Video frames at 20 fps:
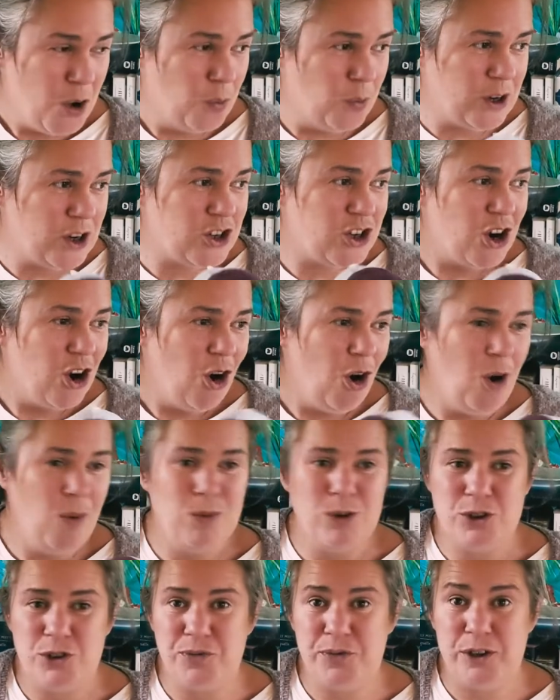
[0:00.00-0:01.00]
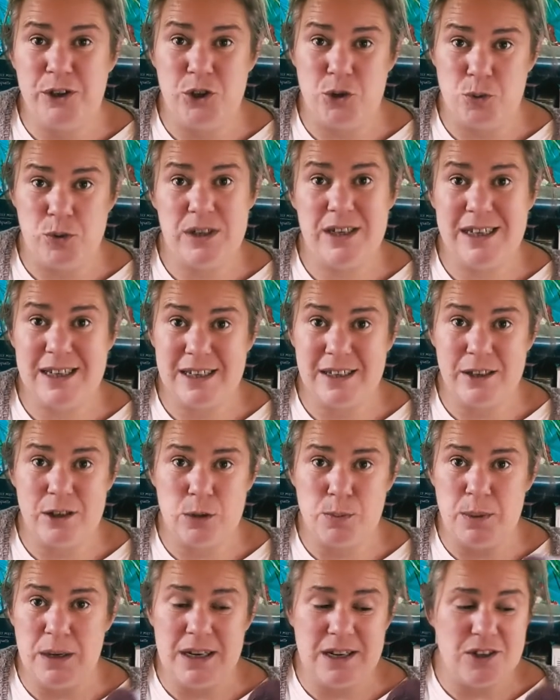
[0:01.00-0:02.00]
which almost feels
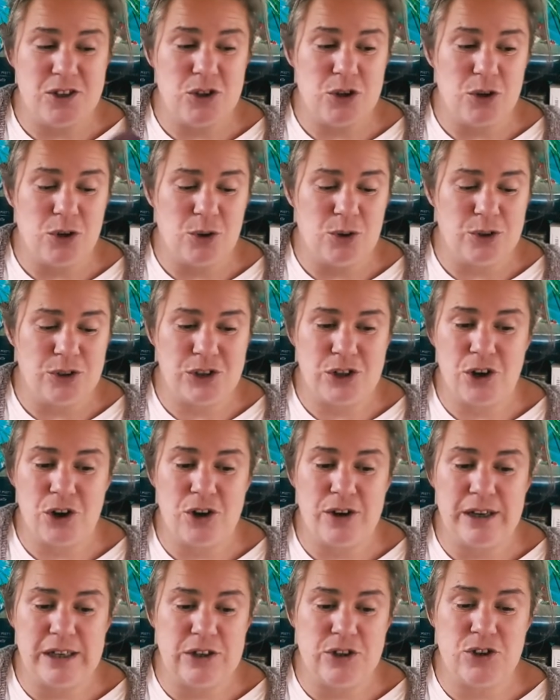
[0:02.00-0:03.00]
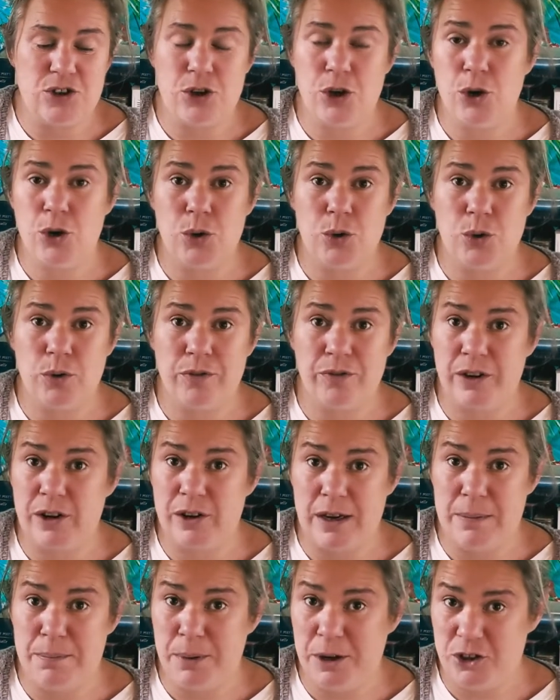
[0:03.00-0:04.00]
ridiculous because Holst Garn is so
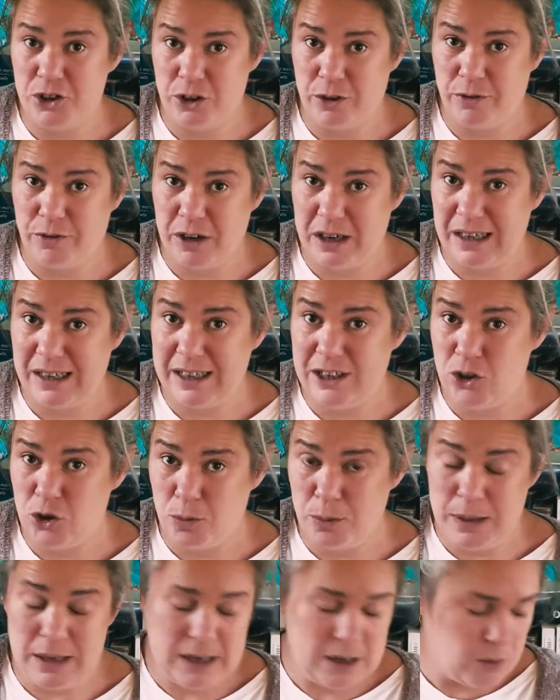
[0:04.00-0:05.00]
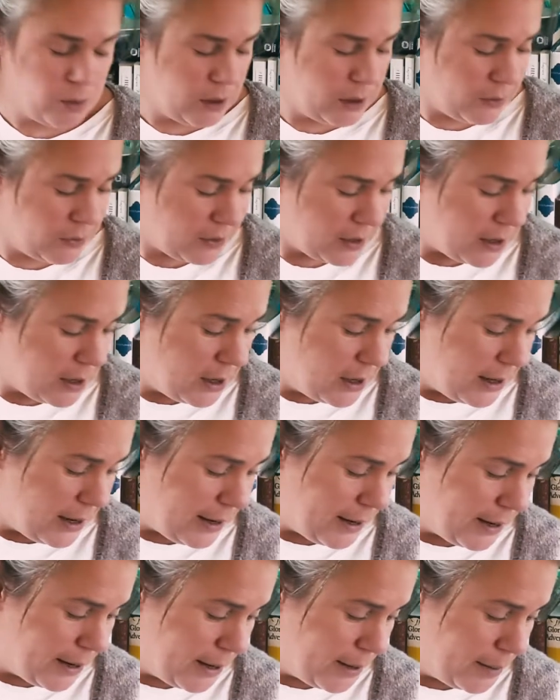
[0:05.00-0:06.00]
very budget friendly to begin with.
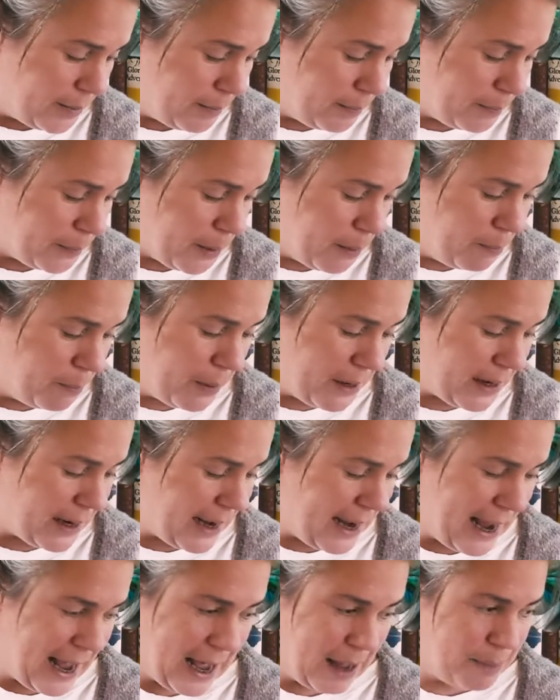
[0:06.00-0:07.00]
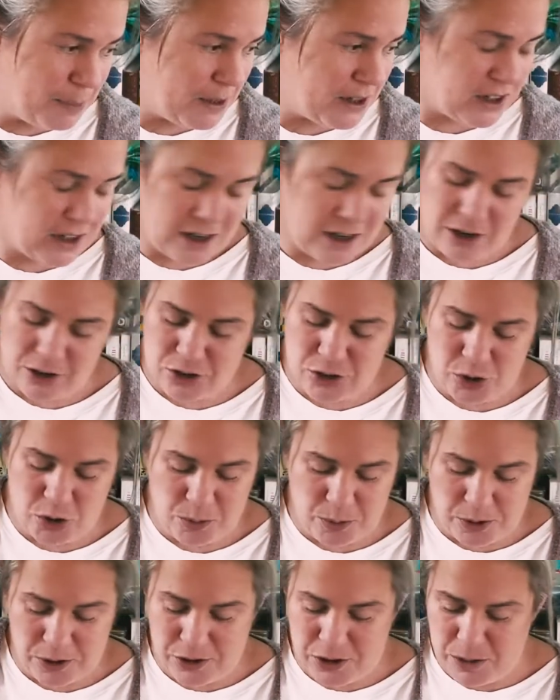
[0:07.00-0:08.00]
But I happened in
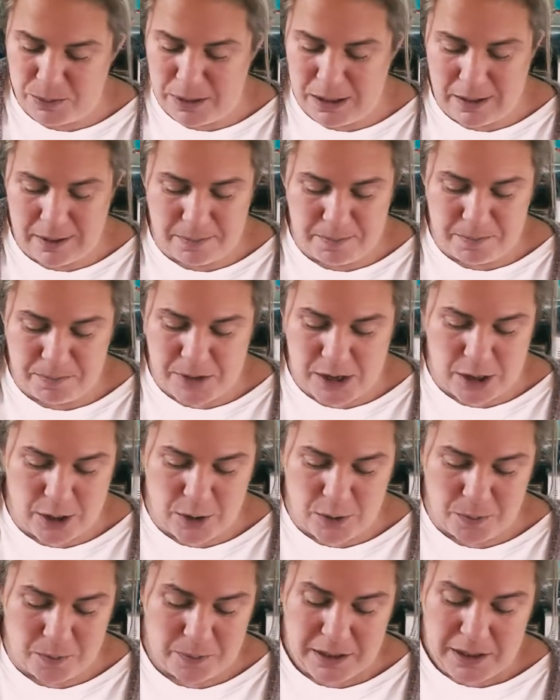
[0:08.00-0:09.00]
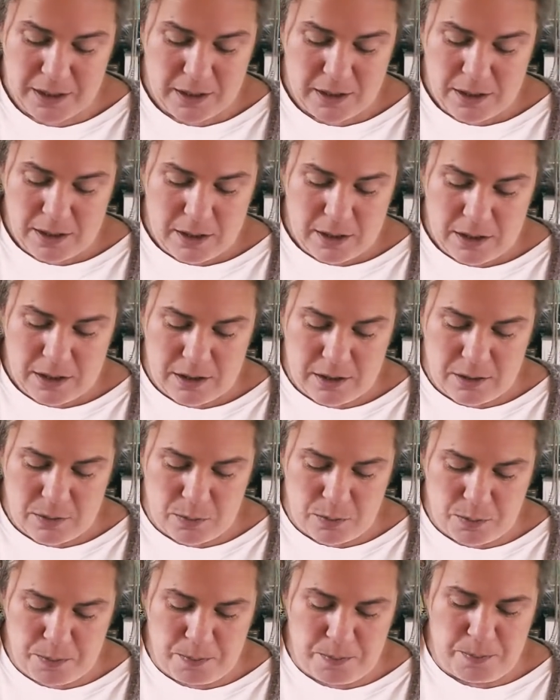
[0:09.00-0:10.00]
October to be, you know,
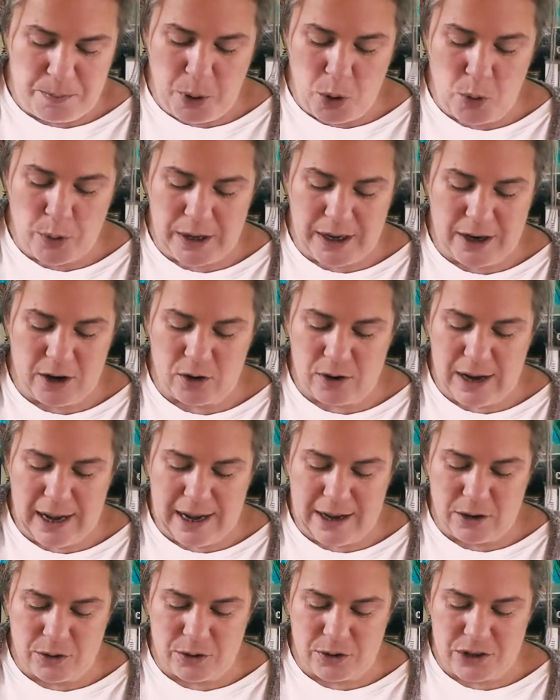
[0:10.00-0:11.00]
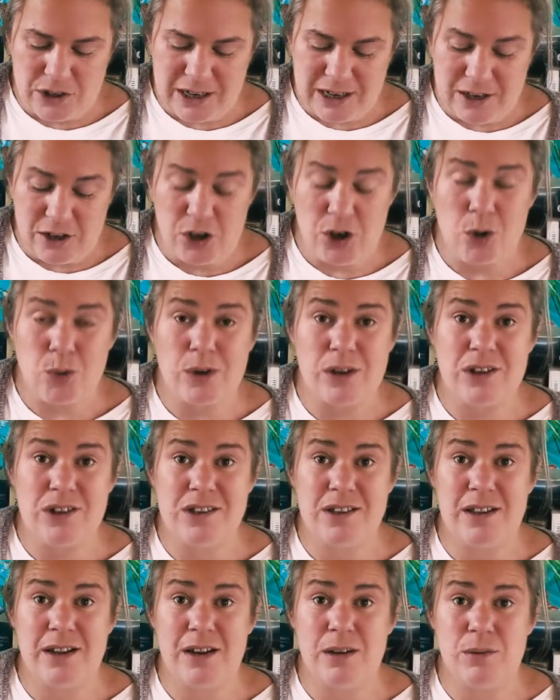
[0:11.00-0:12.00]
poking around and
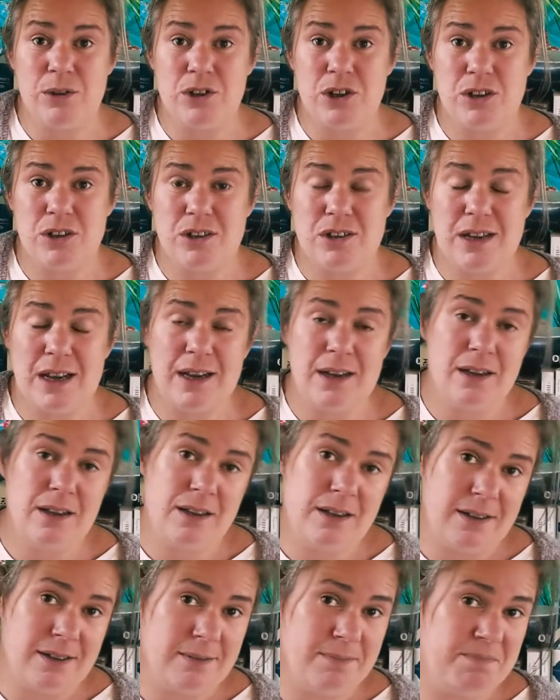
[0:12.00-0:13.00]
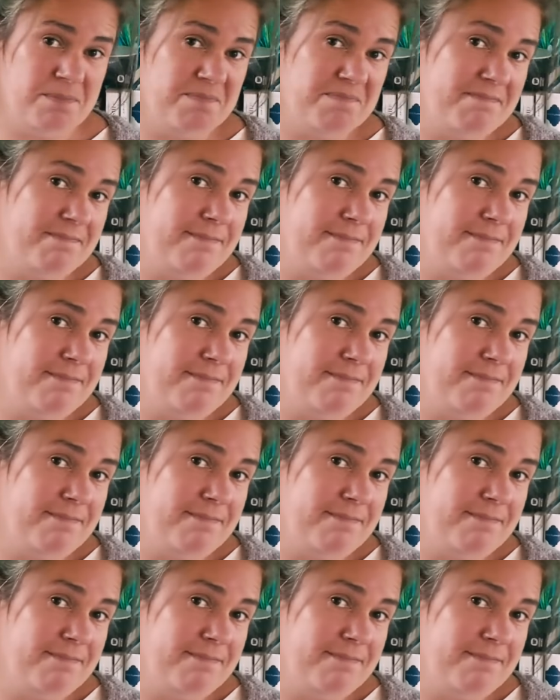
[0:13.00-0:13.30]
noticed that it was on sale. And